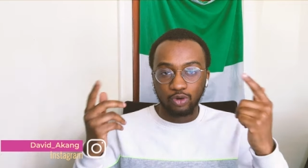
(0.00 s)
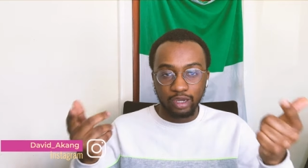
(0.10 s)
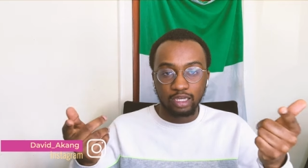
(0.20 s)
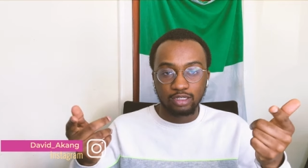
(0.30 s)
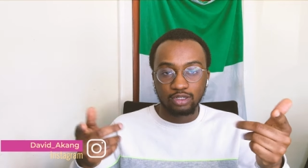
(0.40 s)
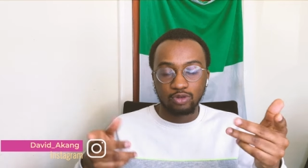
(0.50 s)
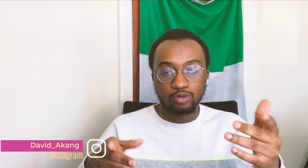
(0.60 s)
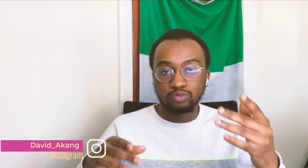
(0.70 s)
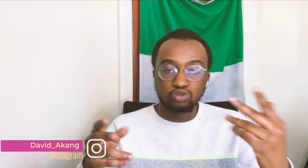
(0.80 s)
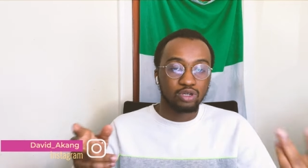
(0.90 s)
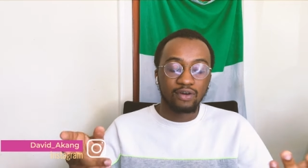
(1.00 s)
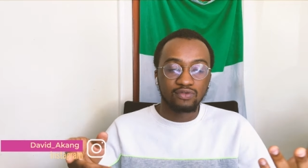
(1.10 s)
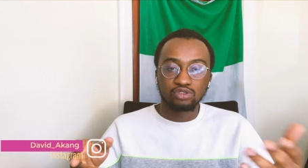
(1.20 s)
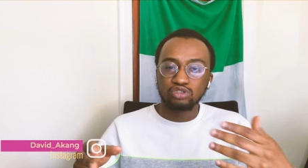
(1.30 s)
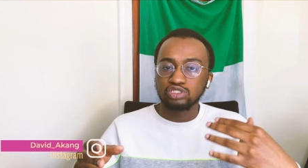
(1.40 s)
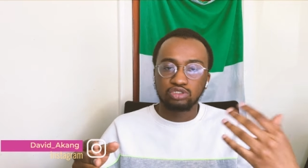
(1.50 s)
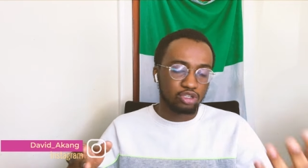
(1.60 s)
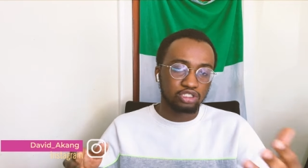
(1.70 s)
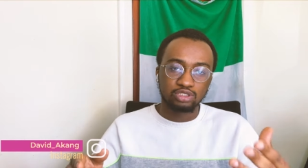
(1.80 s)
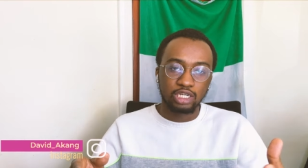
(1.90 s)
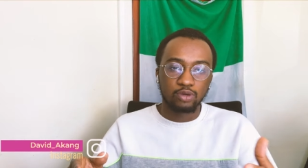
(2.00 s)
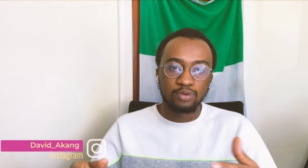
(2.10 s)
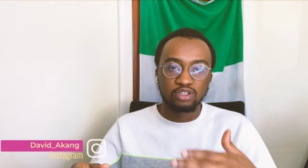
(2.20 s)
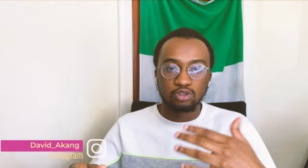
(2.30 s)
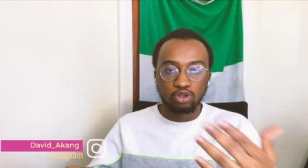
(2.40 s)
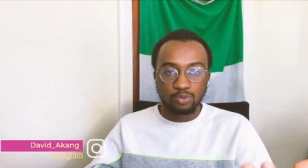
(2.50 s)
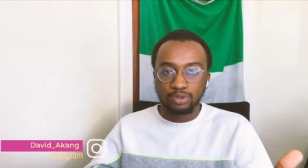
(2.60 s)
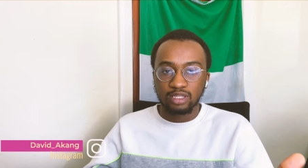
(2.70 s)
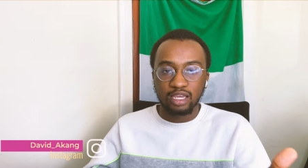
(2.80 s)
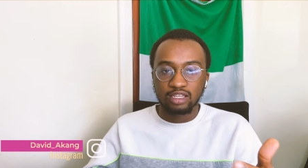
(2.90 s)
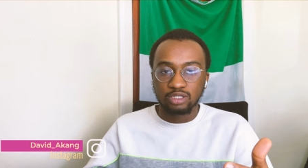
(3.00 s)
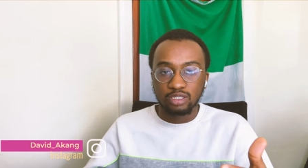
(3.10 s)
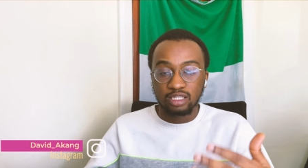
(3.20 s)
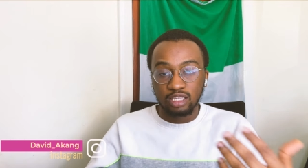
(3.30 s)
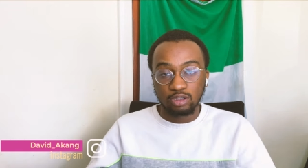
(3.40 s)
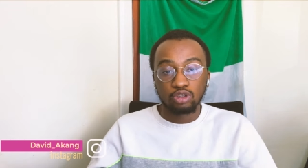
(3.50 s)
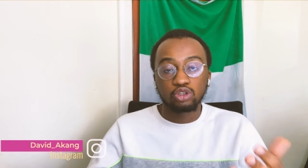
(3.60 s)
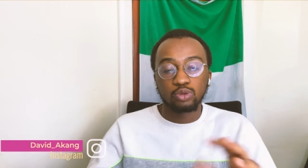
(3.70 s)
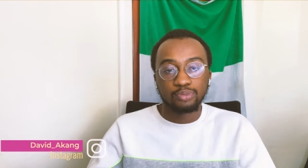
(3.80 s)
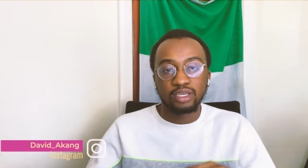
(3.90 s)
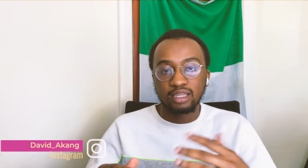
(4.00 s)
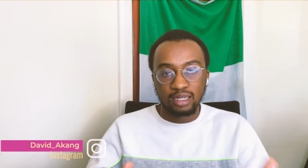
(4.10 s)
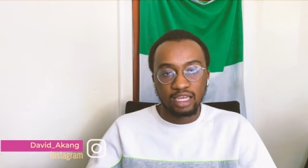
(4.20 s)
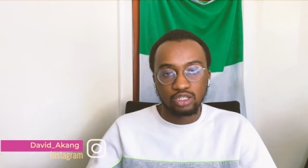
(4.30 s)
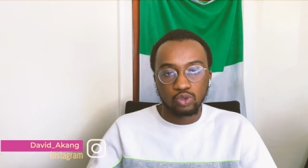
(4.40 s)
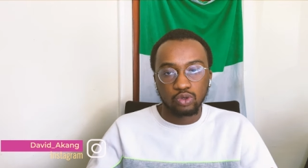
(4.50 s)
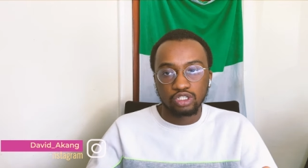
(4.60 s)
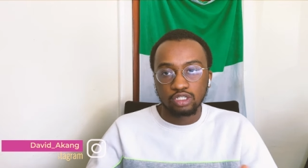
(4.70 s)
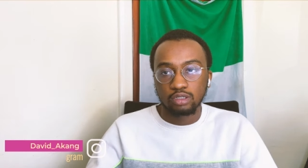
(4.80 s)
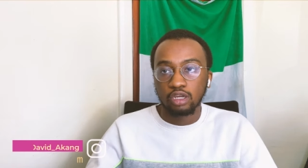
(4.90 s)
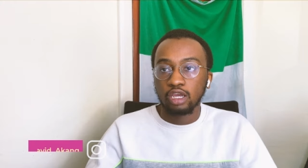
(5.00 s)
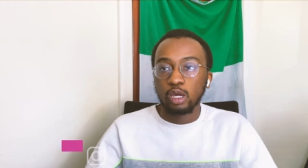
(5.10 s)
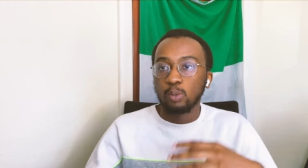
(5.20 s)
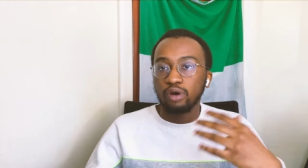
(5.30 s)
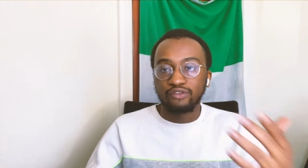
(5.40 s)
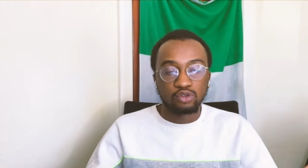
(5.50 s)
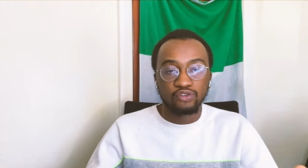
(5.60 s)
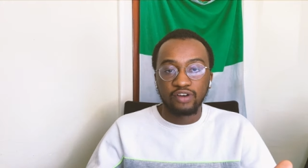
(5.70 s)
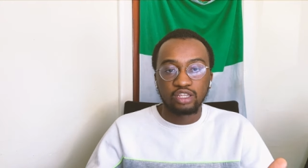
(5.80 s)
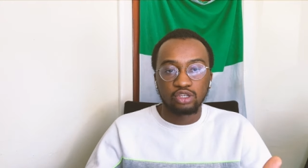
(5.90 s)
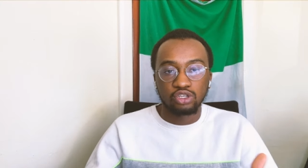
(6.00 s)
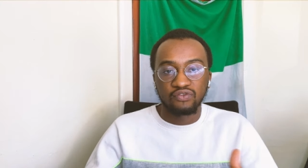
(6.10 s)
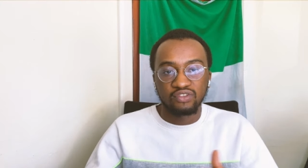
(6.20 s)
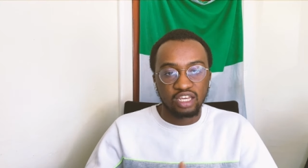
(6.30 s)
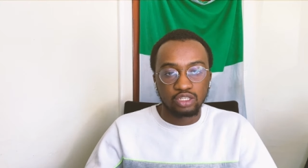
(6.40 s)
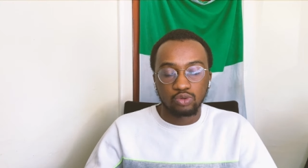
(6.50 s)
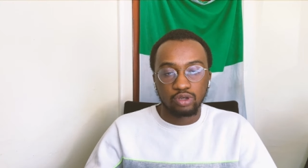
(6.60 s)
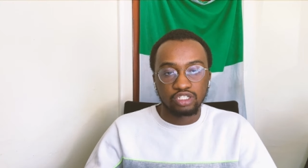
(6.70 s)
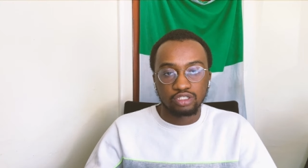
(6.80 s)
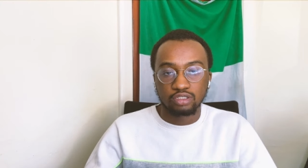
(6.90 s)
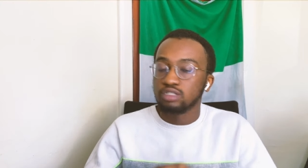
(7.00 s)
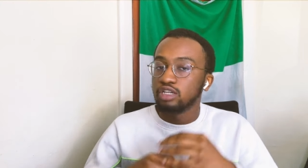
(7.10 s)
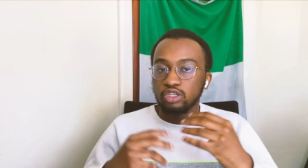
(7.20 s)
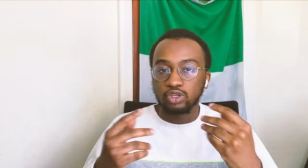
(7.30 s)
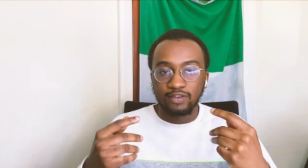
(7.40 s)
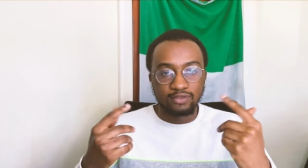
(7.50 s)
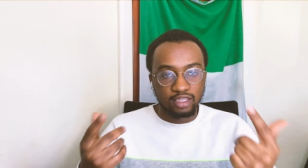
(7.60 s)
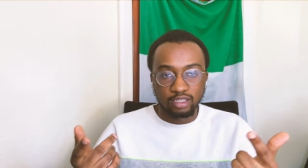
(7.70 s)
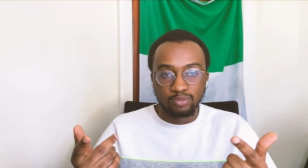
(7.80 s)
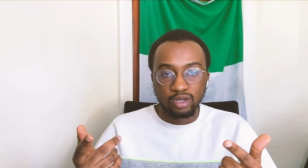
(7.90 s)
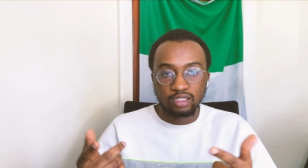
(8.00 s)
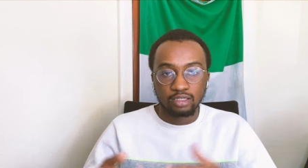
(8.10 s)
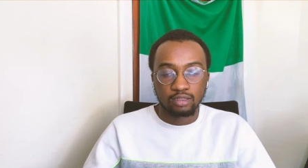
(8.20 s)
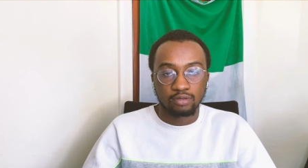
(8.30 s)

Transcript: your head. So just try your best not to be in that situation. But if you do find yourself in that situation, you have to think smart.